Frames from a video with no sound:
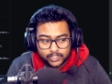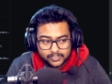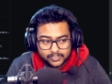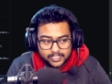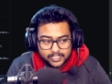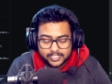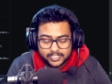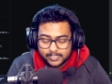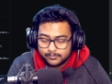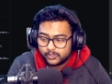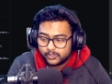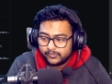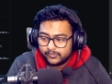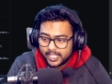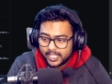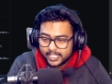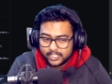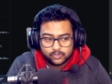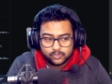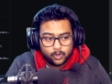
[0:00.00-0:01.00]
in terms of
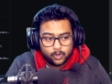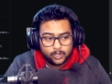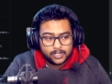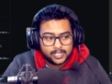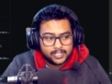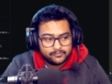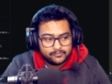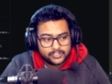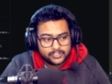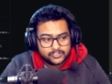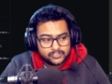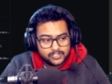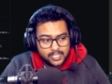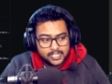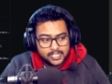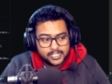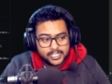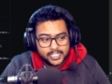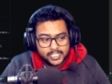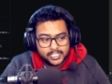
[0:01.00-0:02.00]
like an online
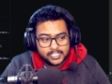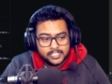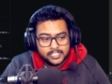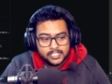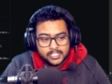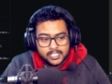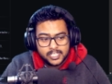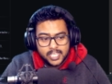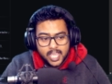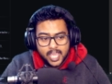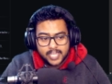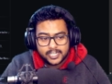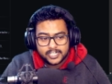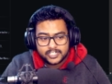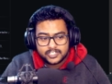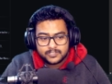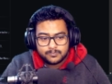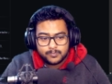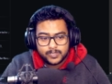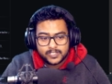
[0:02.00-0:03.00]
functionality, and
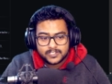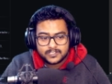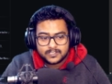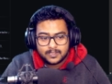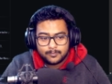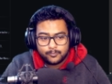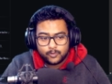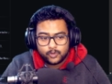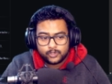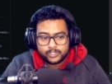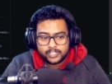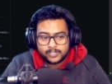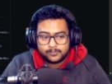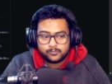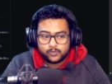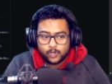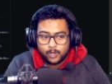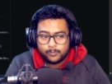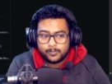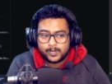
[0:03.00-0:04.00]
it's been supported
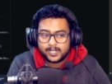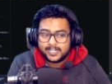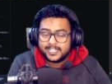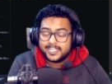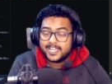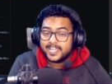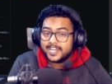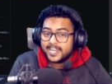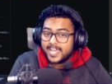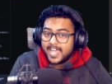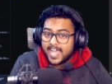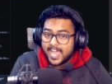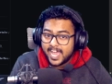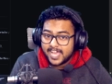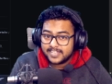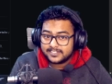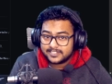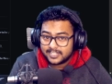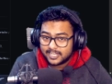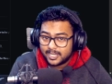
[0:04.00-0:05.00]
properly and
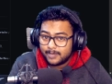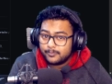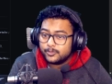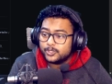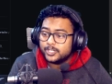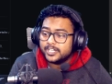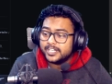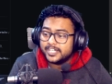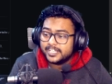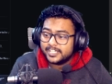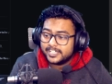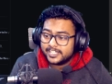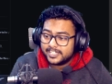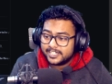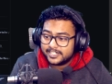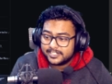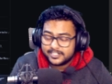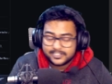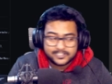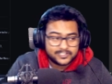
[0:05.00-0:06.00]
has a community
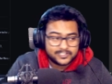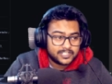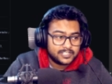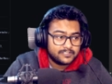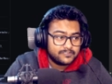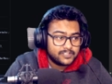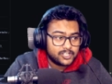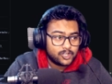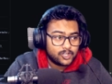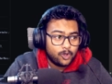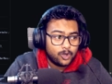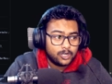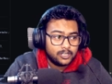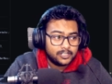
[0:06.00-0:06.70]
created server called